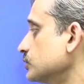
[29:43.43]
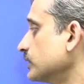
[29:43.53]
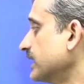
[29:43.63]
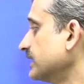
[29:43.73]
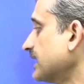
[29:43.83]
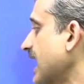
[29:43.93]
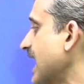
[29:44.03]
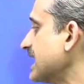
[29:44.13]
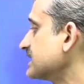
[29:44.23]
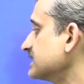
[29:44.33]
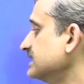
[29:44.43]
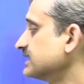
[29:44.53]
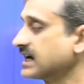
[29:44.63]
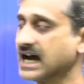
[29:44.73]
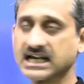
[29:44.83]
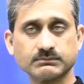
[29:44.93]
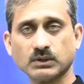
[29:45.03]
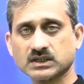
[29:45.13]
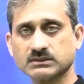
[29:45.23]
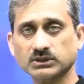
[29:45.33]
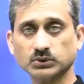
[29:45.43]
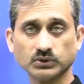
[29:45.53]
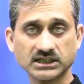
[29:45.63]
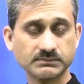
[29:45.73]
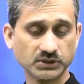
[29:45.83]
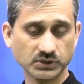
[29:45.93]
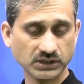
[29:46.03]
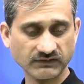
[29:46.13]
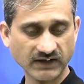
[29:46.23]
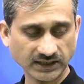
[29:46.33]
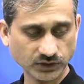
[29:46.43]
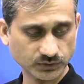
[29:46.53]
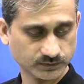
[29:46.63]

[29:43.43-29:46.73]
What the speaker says: get it as near as possible to this particular value.